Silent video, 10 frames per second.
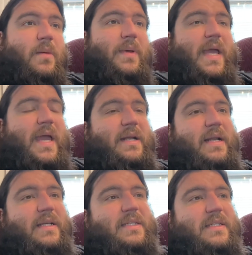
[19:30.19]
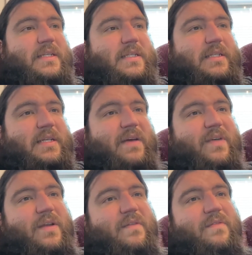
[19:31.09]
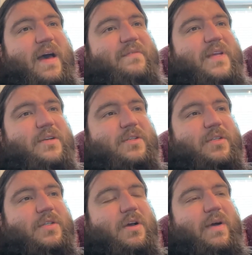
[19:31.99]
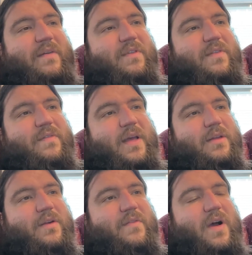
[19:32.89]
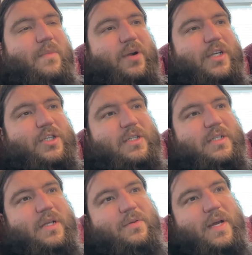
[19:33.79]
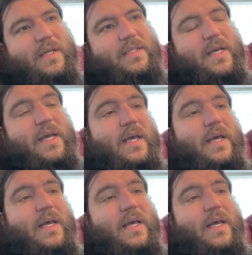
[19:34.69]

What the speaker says: It began in 1967, 5 years or so after the failure of Operation Sunrise,